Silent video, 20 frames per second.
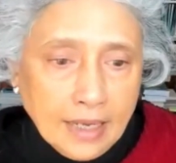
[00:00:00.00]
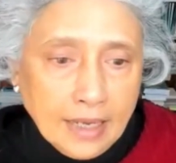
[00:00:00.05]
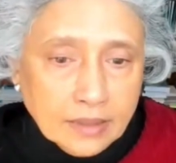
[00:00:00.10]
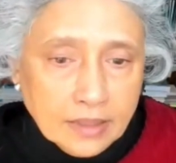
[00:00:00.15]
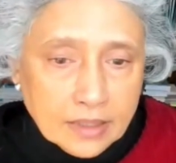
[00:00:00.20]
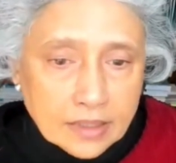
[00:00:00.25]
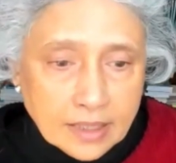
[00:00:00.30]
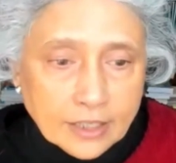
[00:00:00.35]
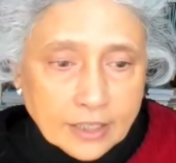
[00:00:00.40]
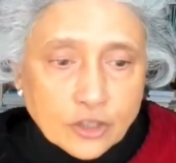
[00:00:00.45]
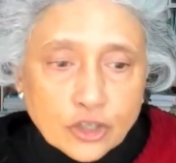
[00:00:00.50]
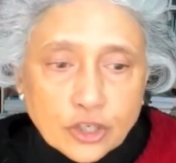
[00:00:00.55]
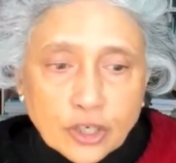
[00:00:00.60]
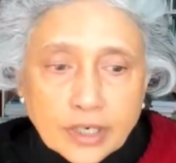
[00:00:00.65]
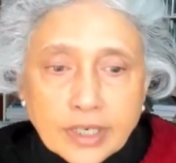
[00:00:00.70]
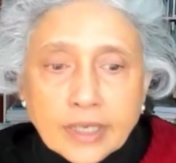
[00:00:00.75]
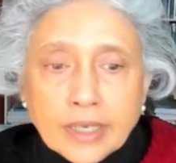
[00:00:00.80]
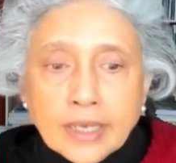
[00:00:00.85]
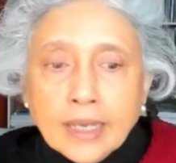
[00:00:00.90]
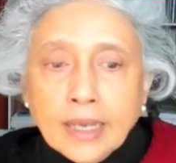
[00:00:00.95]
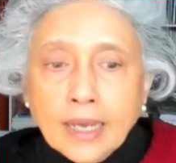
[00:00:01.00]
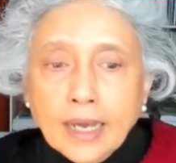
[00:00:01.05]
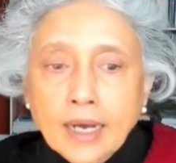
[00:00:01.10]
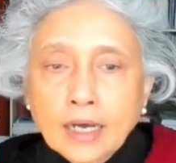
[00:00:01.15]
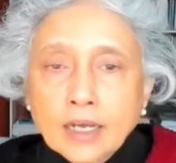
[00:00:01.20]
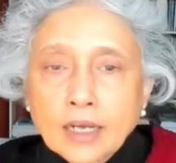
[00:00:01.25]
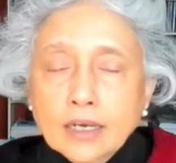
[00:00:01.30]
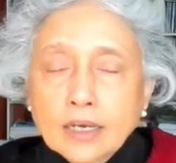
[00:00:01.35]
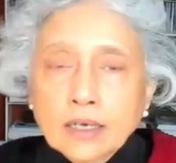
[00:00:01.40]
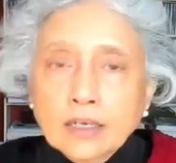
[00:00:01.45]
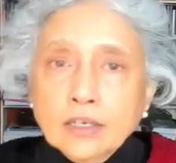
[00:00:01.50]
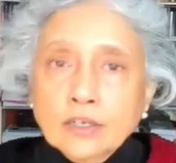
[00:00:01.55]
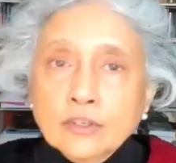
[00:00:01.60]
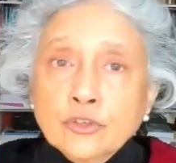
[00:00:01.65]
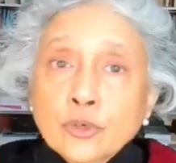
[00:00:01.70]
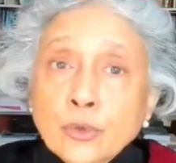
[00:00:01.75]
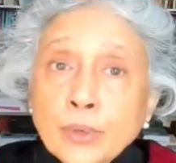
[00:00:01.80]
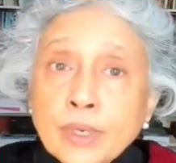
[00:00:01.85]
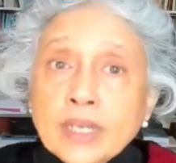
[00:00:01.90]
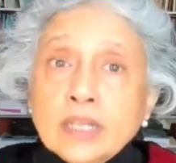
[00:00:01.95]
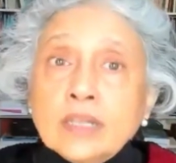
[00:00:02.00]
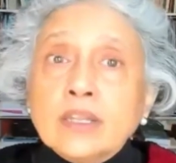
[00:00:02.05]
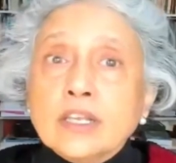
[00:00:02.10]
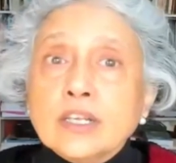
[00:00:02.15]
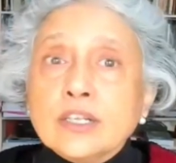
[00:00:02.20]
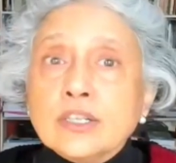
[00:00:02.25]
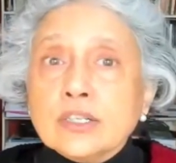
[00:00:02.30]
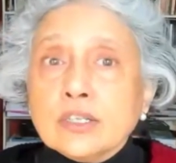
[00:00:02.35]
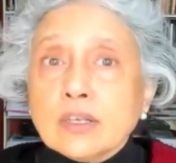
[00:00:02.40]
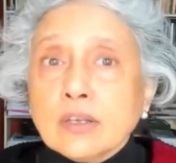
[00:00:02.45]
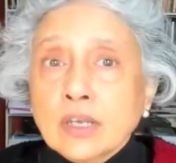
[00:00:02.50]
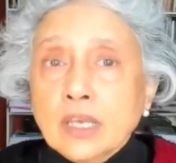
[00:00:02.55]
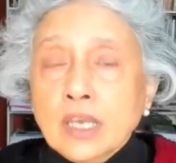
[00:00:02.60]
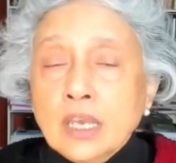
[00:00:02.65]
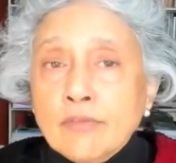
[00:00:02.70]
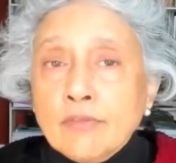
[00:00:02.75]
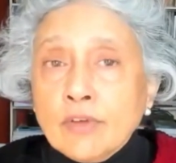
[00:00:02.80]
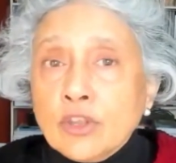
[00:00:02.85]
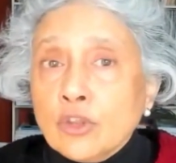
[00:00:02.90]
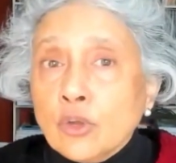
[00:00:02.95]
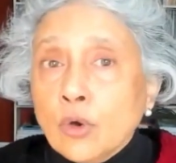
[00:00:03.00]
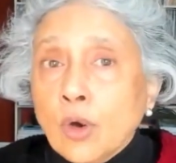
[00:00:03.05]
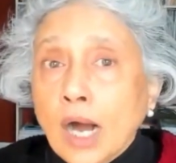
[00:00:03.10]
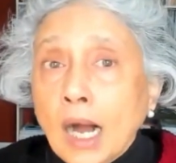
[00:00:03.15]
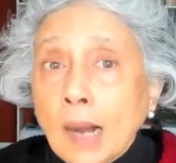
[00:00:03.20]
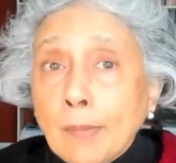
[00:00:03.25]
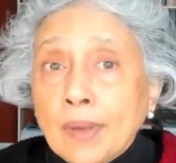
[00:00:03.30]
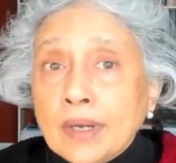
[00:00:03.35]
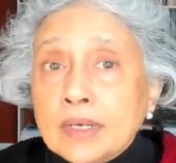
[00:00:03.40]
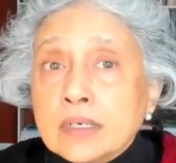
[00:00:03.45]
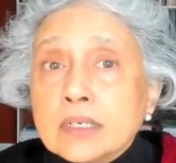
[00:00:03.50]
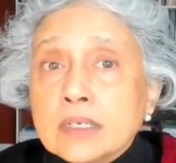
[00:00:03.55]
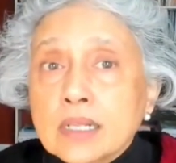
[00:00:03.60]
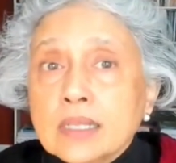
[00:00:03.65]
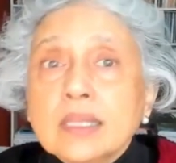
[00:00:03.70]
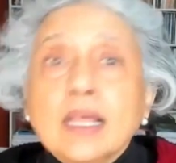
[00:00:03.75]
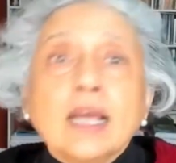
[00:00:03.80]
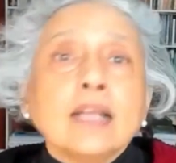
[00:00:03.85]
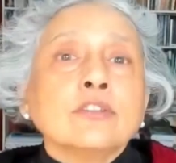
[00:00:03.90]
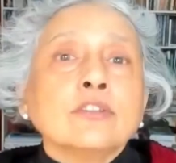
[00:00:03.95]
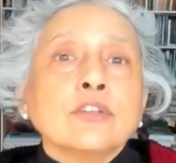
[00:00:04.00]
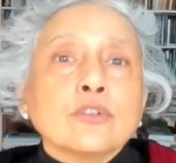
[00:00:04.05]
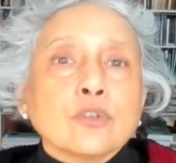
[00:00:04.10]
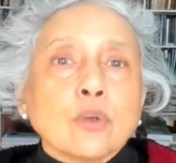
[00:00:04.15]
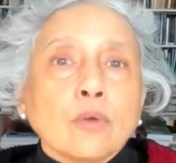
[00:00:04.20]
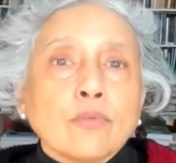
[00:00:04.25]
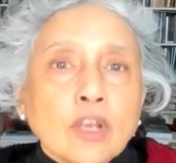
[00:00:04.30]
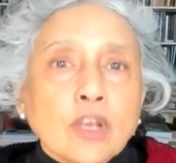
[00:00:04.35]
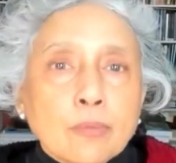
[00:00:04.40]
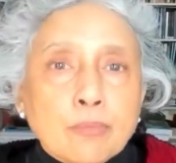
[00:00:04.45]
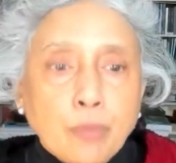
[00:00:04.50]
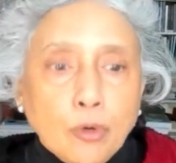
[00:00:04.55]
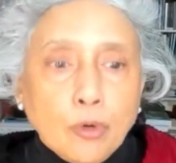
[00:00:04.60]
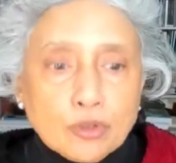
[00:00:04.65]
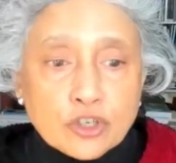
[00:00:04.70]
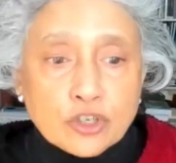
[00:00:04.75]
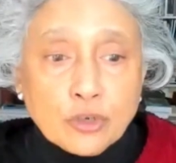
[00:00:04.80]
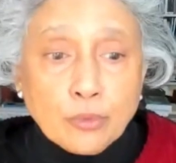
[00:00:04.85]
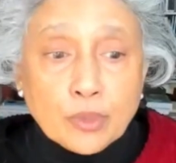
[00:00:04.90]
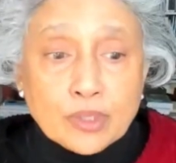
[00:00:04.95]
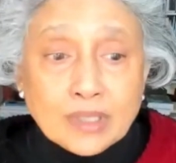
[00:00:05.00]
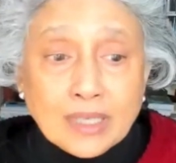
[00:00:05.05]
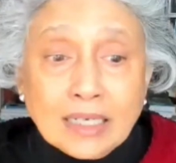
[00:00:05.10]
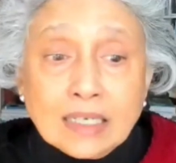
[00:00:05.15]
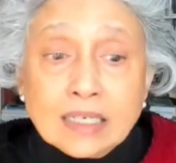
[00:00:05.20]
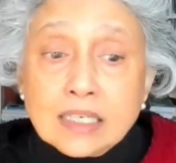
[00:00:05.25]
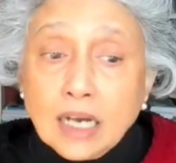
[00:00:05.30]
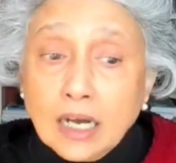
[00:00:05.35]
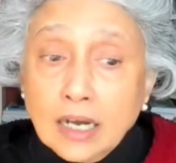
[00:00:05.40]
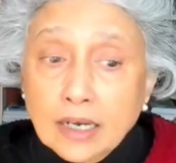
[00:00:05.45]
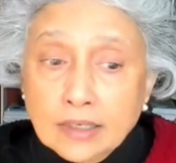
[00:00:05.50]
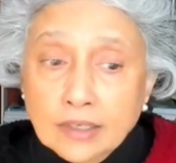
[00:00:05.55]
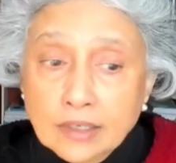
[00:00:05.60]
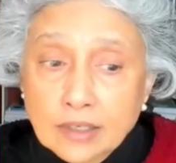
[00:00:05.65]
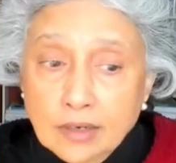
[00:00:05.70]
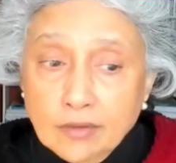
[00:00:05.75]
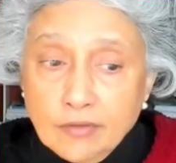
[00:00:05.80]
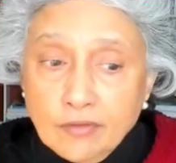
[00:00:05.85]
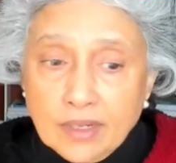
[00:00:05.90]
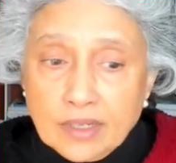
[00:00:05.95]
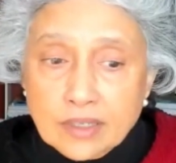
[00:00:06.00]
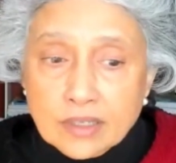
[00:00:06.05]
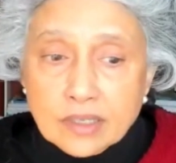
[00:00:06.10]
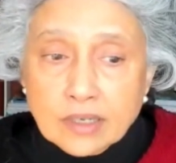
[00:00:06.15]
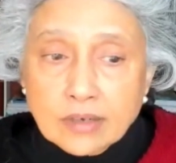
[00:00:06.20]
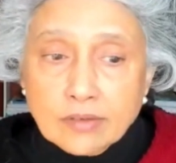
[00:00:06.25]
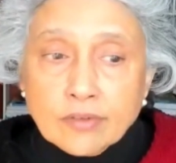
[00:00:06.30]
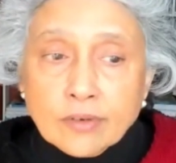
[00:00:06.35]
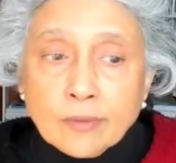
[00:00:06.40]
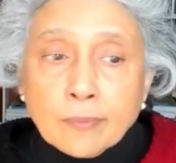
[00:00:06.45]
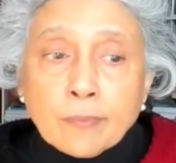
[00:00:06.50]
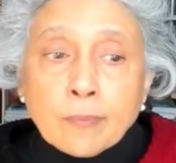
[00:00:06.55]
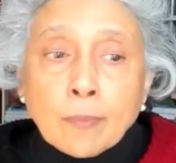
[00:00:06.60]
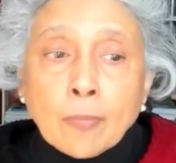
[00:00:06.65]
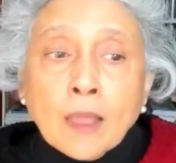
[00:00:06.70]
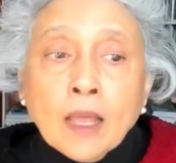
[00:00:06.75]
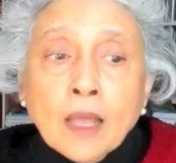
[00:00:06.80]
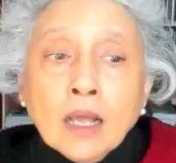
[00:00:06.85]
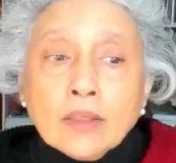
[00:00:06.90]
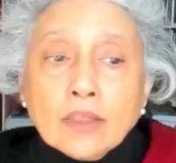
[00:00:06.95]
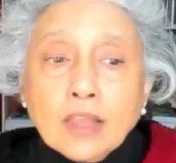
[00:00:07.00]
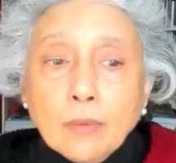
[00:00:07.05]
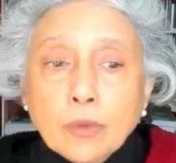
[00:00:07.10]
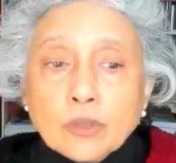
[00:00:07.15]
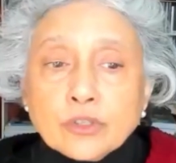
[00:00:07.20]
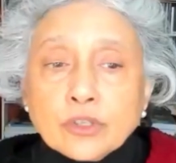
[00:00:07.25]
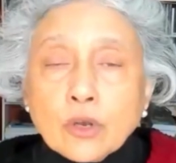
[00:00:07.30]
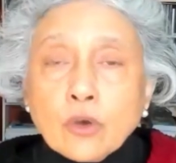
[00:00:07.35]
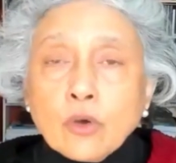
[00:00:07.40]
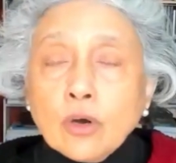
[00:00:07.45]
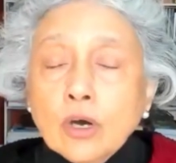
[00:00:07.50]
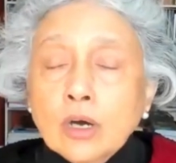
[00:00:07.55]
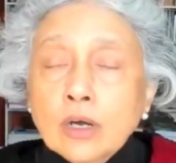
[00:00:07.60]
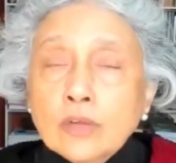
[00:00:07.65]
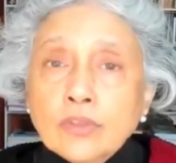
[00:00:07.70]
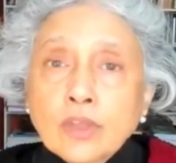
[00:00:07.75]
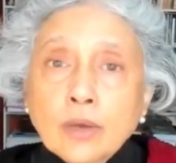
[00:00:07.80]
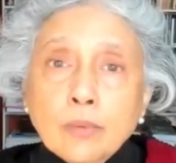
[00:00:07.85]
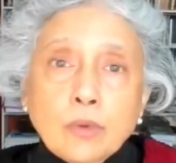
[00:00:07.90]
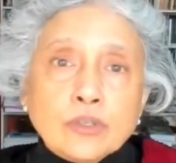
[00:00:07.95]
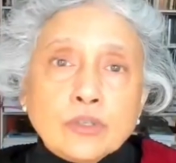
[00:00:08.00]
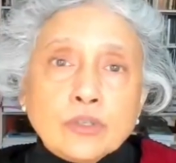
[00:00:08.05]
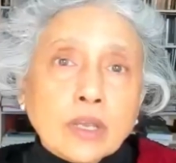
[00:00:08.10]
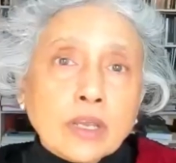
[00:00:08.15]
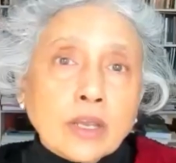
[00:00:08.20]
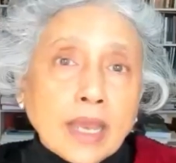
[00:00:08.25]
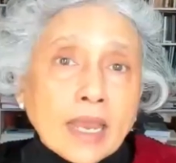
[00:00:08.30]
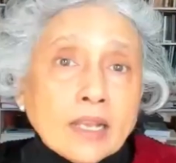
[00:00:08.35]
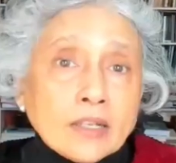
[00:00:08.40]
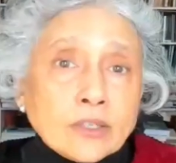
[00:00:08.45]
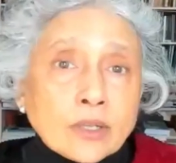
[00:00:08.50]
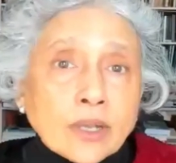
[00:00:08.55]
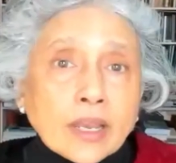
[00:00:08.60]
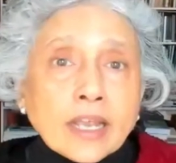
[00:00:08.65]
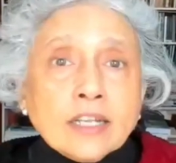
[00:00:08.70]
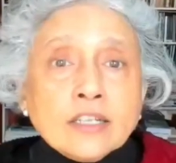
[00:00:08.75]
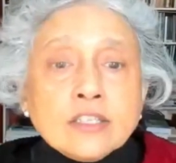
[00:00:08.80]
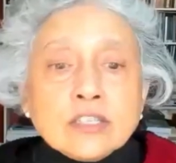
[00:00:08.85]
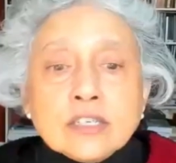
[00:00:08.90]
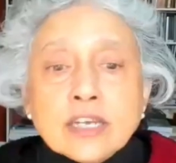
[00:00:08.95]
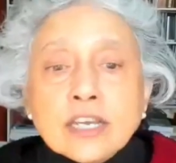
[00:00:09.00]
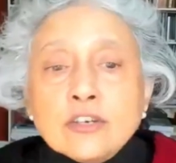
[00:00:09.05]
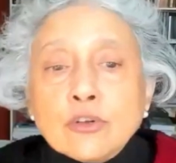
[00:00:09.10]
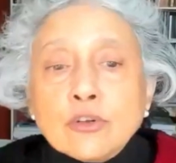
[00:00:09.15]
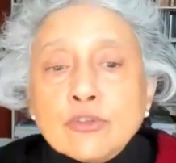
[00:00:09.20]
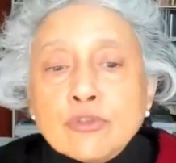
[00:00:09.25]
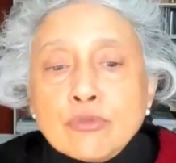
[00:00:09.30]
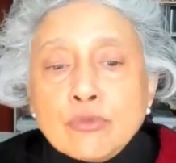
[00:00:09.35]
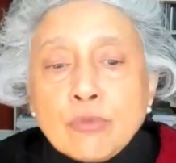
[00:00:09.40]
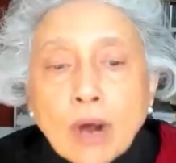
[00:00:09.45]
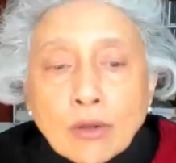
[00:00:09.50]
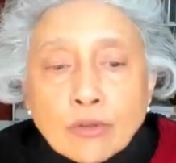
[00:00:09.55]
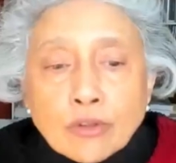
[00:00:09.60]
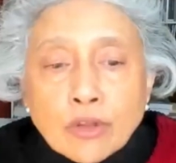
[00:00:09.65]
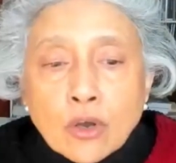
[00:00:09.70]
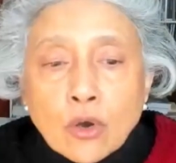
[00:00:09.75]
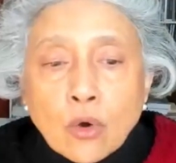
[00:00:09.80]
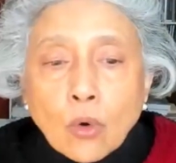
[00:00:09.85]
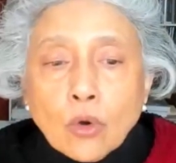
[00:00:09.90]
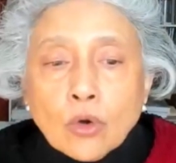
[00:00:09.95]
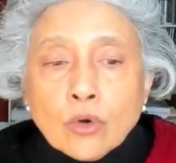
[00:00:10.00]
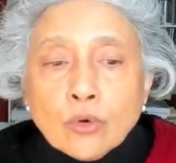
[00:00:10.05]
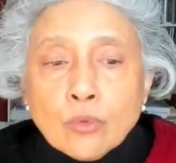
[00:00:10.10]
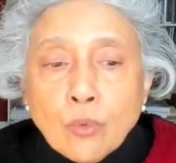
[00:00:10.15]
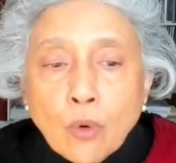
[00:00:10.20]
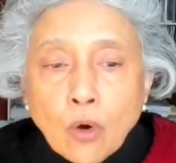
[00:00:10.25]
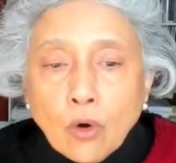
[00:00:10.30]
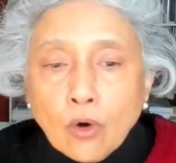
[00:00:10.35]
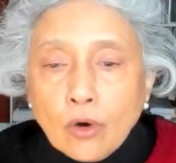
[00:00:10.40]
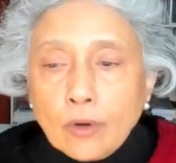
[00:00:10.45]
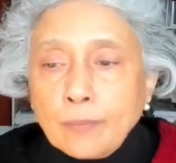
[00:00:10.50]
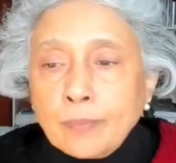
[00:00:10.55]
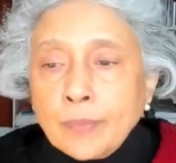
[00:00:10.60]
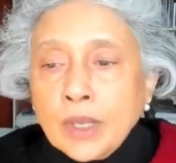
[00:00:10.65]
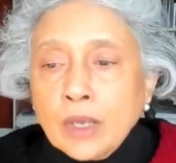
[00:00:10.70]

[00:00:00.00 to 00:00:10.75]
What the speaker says: essentially doing this, even though up until then the Soviet posture was entirely defensive. There was a case against NATO throughout the Cold War